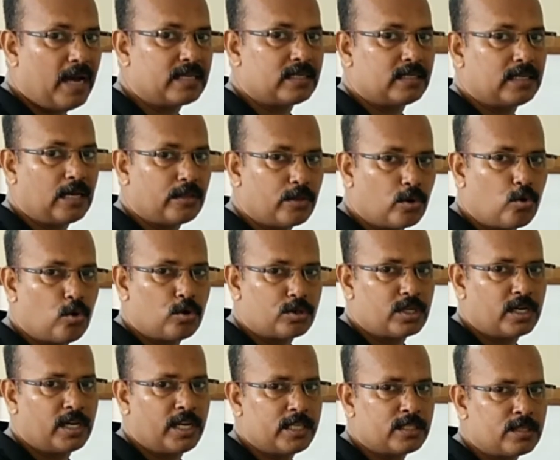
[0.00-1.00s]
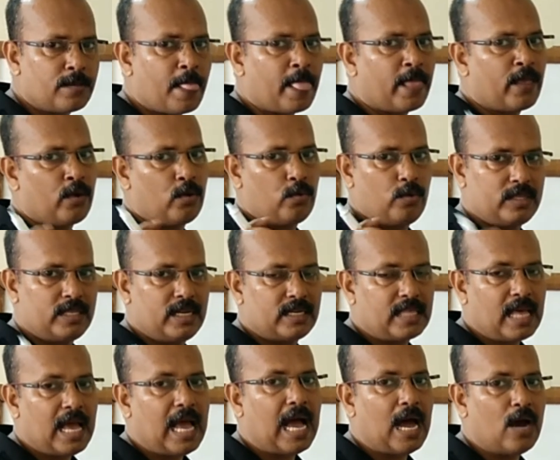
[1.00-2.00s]
But now the question is whether
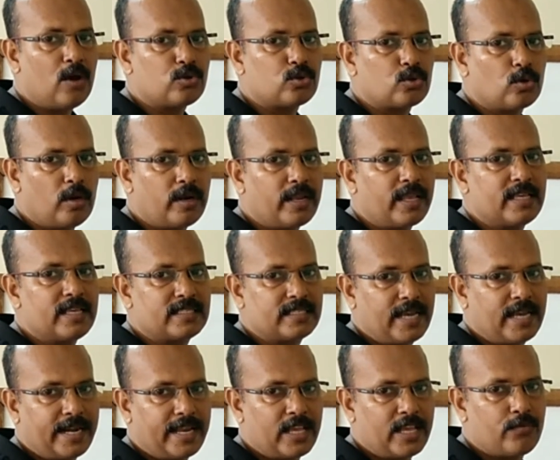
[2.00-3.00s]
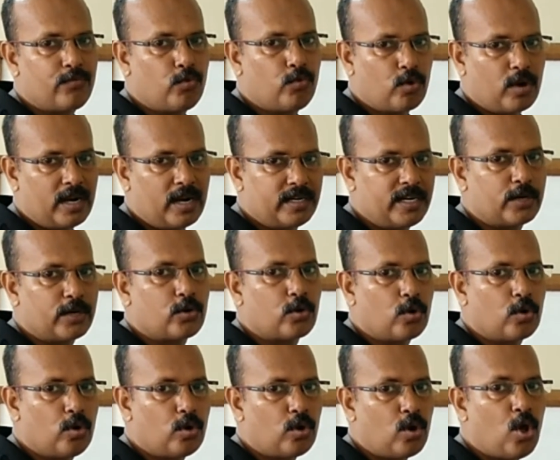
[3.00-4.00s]
the household is getting 400
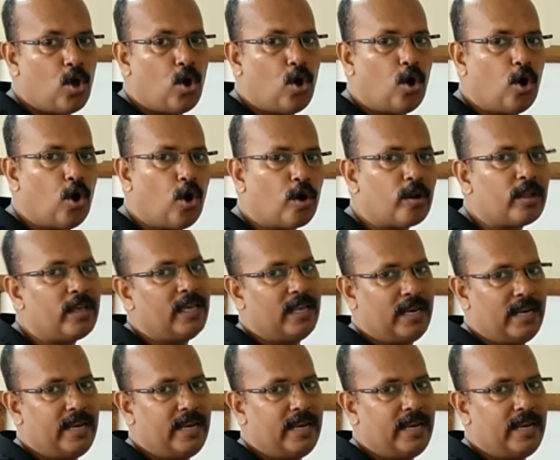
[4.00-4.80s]
crore or